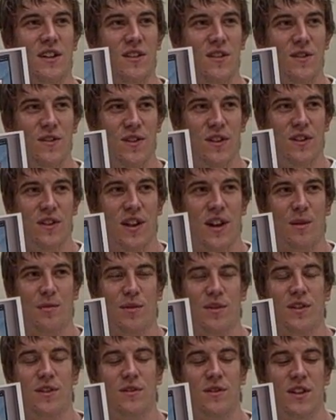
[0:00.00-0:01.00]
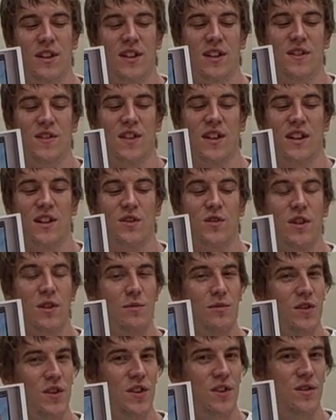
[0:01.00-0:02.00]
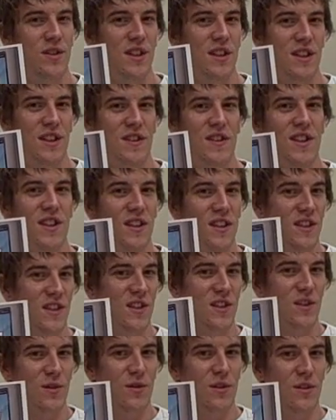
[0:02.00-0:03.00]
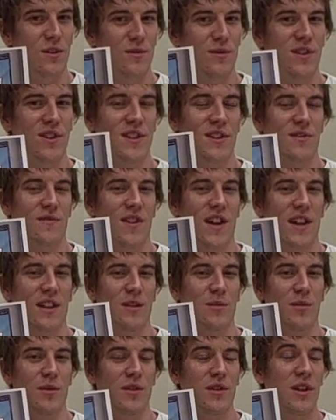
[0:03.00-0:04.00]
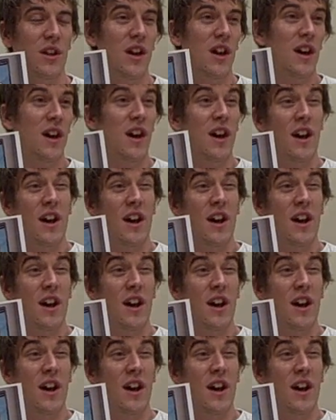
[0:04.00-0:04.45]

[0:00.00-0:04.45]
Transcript: of those good opportunities like troubleshooting this in the store, which is available,